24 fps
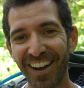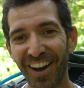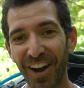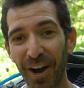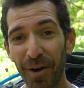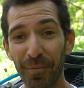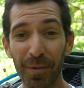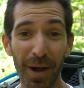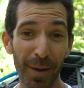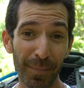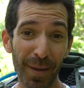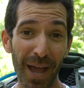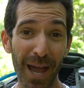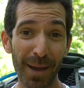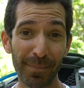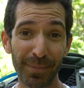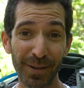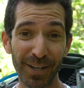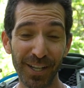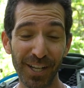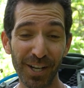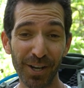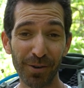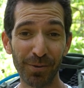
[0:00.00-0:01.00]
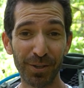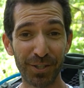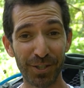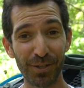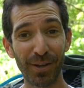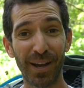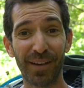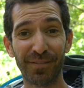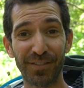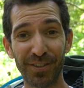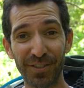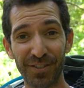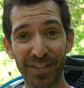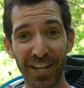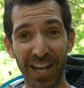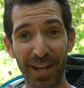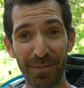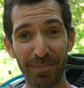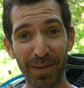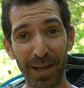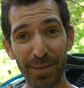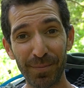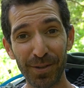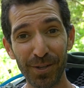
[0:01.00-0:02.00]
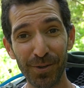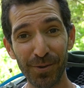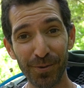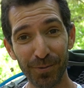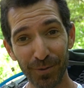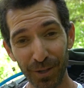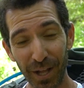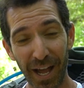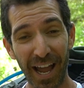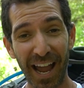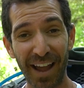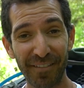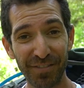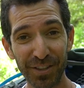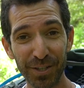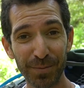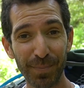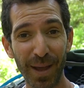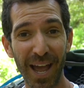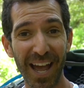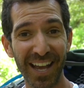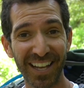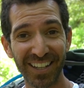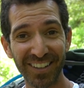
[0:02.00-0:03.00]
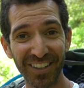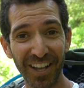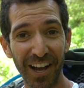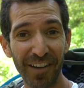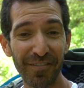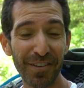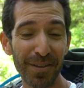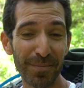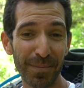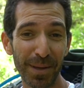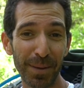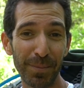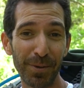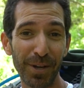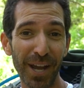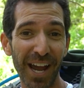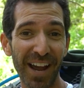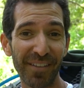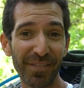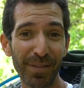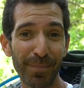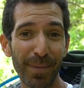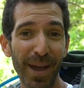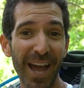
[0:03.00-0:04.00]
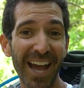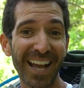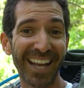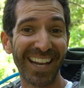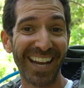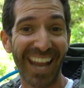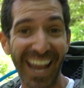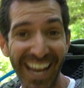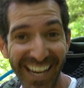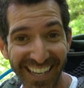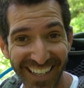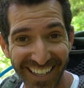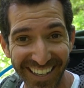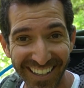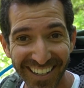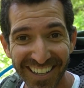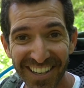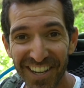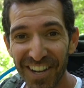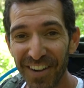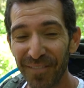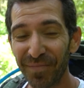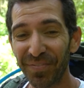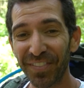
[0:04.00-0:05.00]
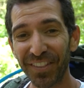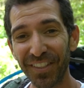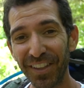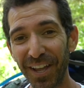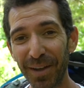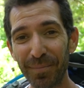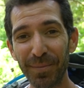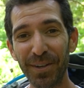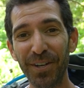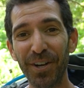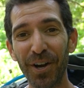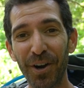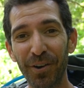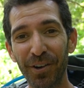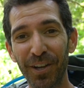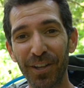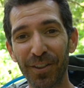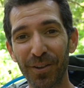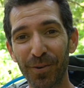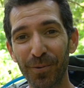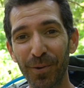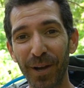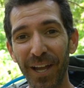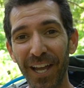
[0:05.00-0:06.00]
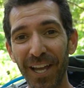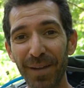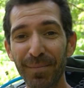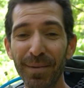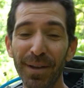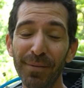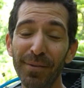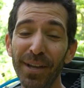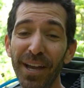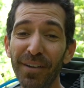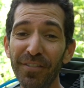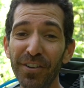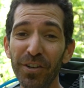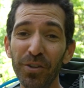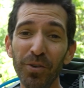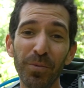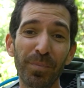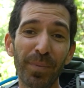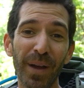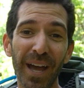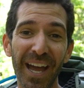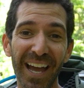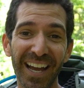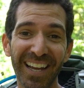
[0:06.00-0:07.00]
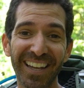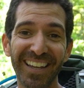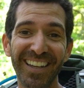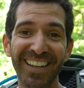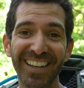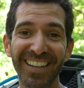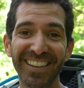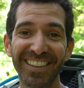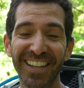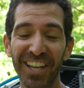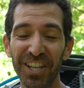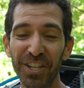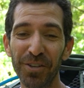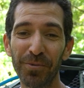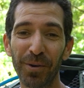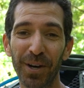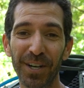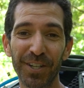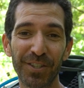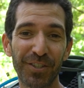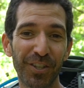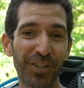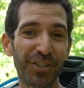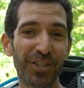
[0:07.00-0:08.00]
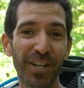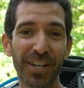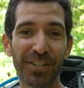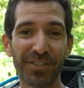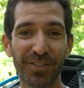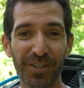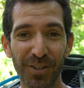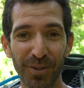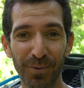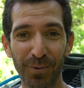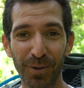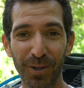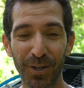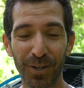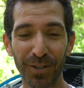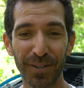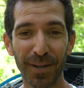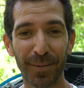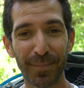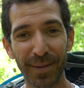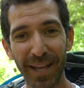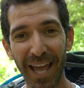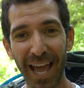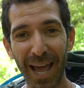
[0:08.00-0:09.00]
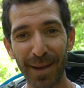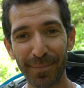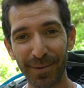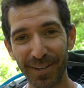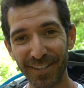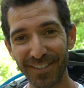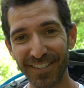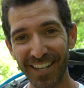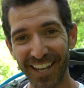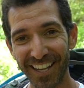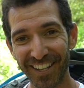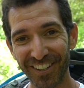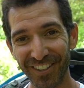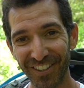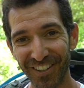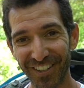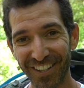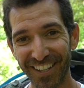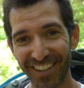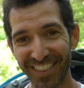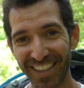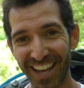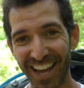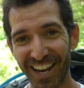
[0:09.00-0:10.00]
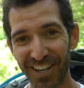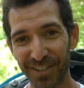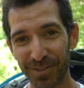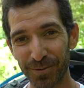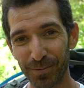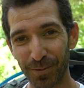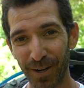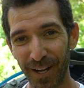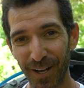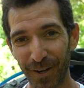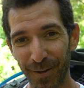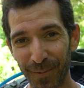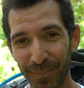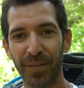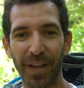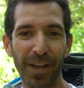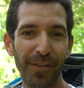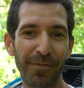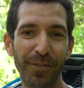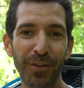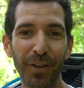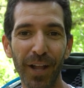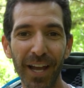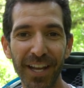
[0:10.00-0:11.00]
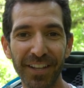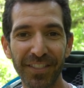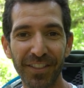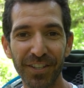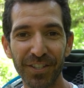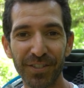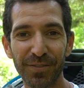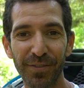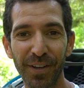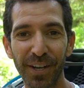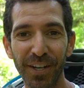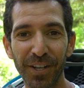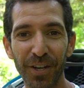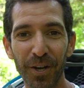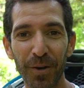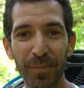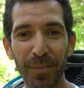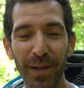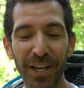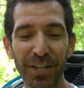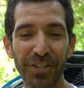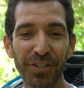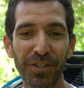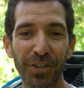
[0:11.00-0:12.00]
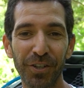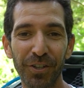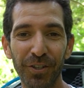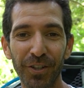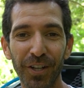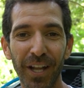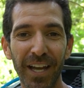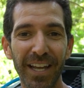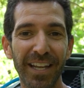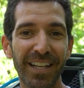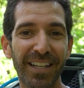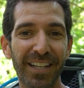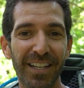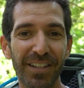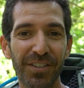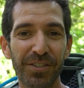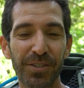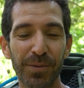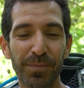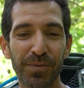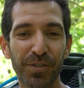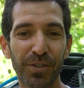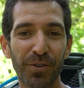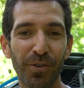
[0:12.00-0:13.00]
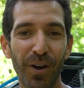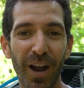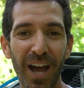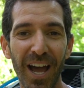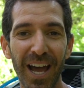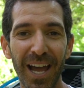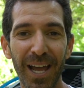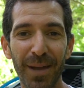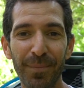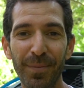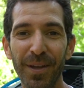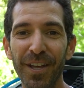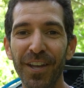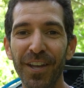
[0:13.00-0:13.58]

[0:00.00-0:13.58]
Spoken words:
I'm happy to hear what you have to say. Maybe you have this pack and love it. Maybe you have the pack and hate it. Let me know either way. Maybe you have a new pack that you want to suggest to the world. I'll be happy to take a look at that as well. If you like this video, make sure you like and subscribe